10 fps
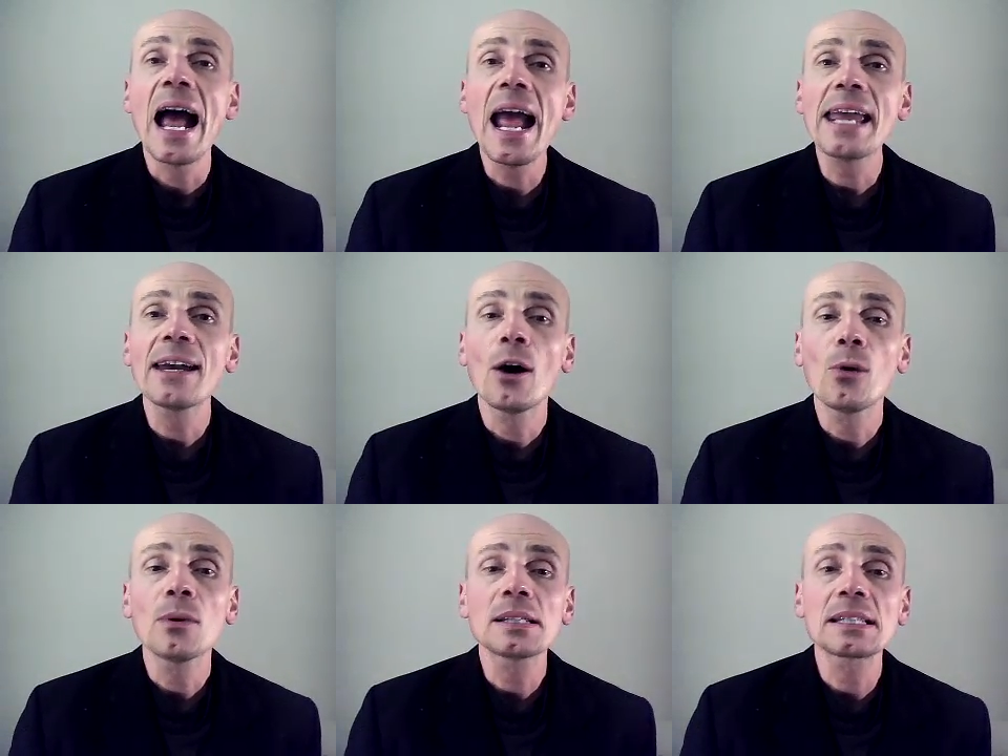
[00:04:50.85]

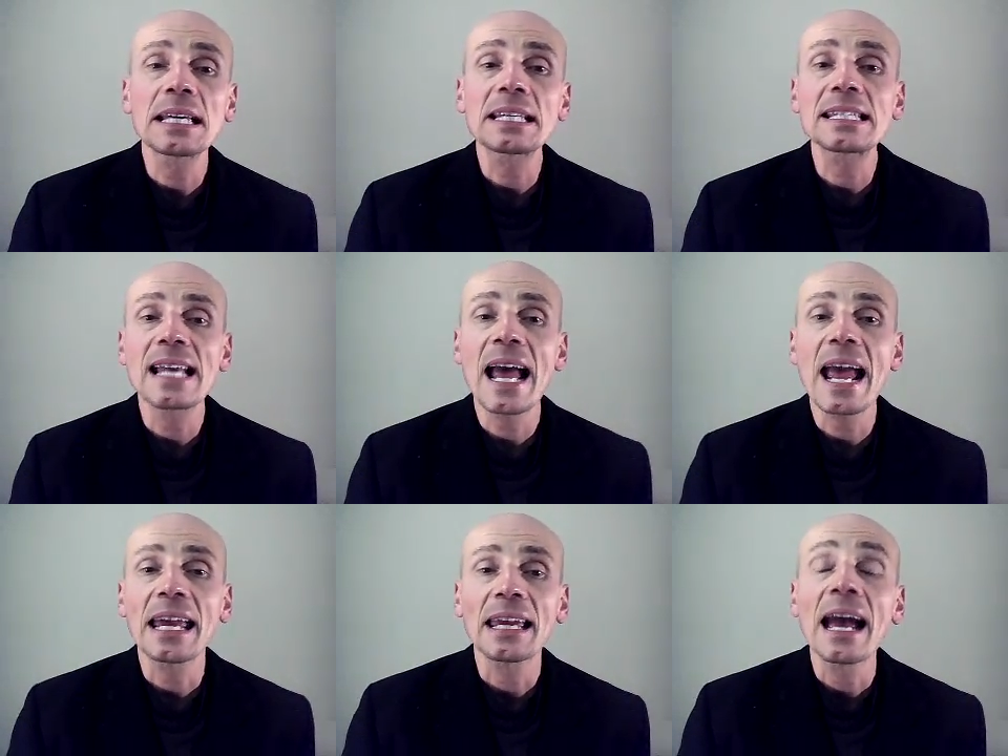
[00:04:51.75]

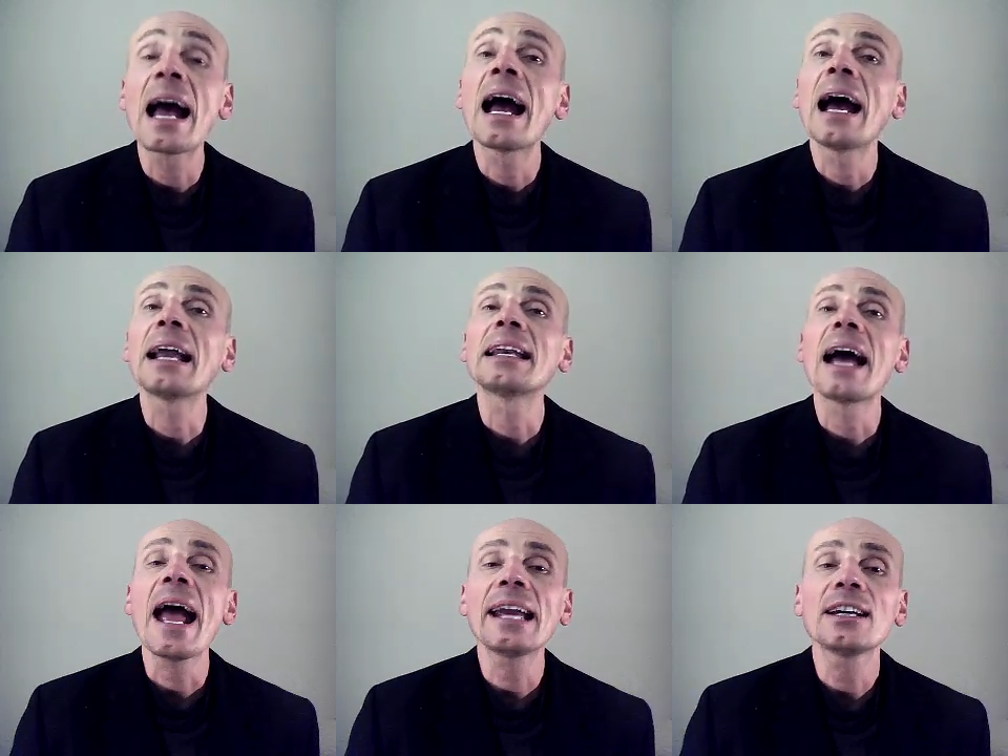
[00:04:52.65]
A06A and
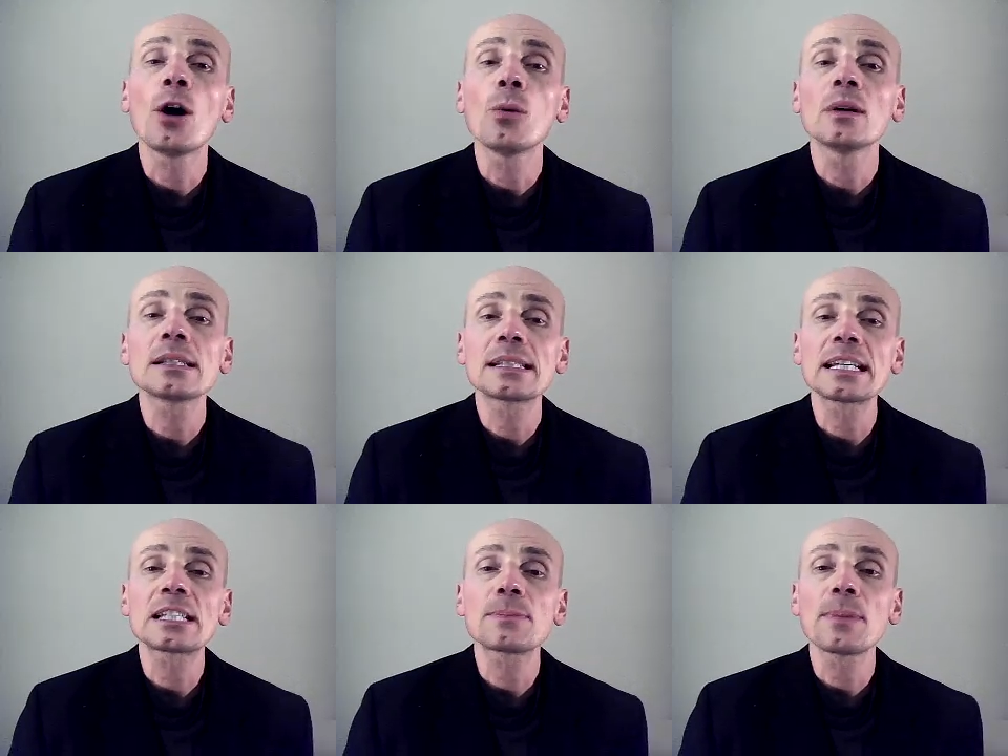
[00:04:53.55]

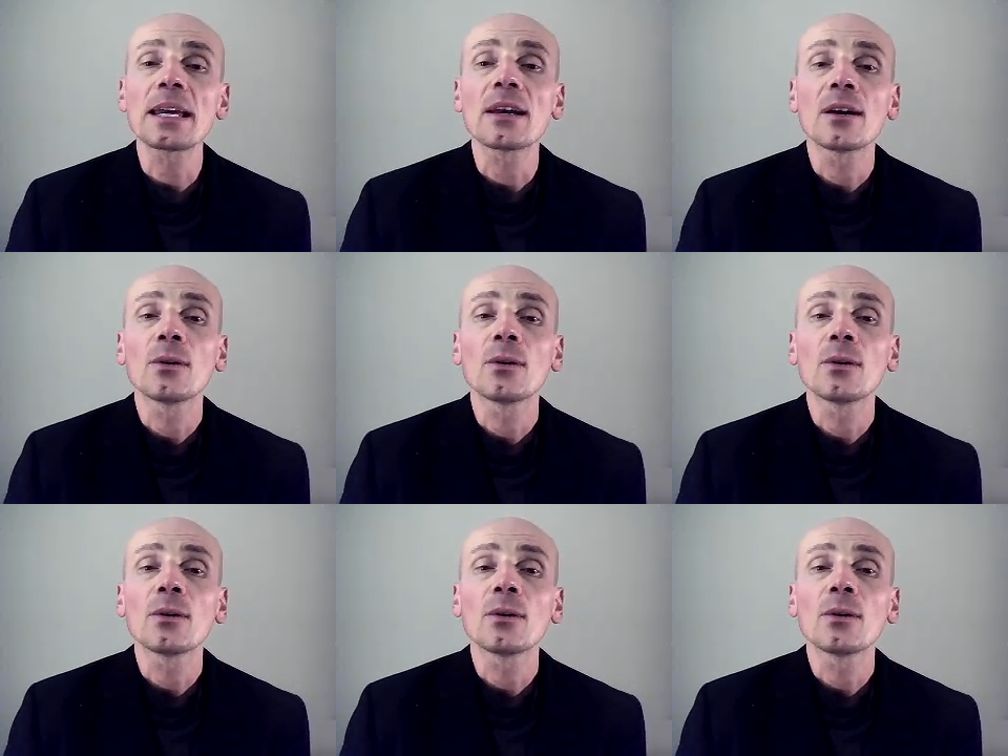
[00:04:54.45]
A06B,